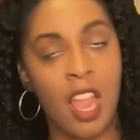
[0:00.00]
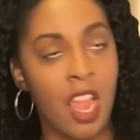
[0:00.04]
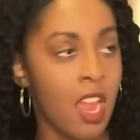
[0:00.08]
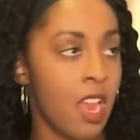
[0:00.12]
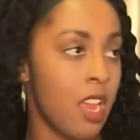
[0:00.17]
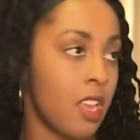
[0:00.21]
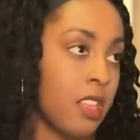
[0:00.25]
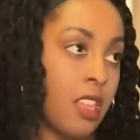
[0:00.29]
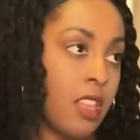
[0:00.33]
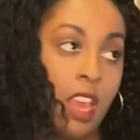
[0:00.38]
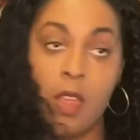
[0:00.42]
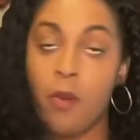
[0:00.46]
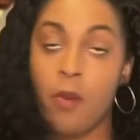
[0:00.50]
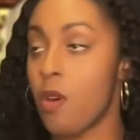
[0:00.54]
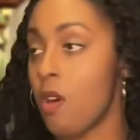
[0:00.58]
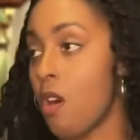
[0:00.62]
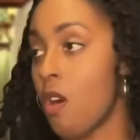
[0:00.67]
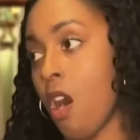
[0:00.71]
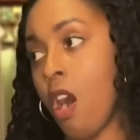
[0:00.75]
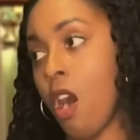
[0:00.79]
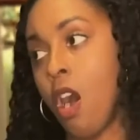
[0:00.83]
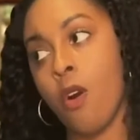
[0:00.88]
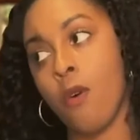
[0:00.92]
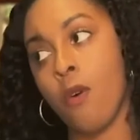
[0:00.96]
And they were
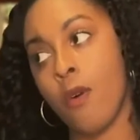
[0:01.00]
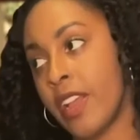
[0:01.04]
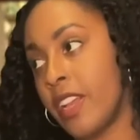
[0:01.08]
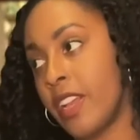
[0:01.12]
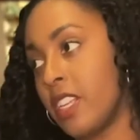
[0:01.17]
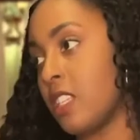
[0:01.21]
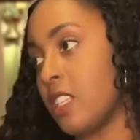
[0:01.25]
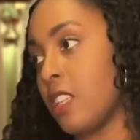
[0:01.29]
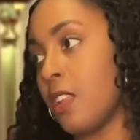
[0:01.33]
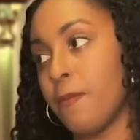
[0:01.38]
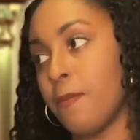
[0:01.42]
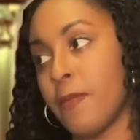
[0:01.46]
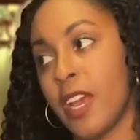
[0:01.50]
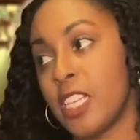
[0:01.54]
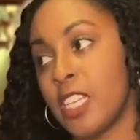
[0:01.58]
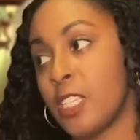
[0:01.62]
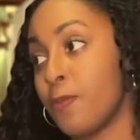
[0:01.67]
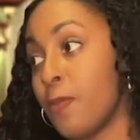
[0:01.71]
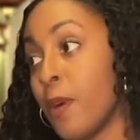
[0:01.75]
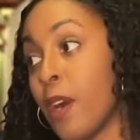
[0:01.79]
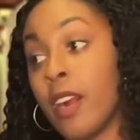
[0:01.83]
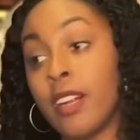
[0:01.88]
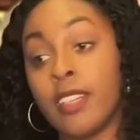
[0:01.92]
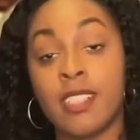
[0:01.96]
always the
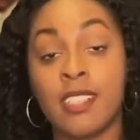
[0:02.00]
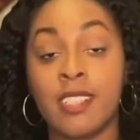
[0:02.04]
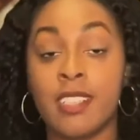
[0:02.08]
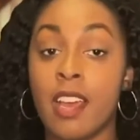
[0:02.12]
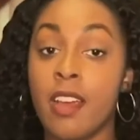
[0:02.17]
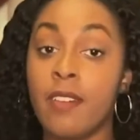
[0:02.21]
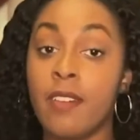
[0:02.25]
best parties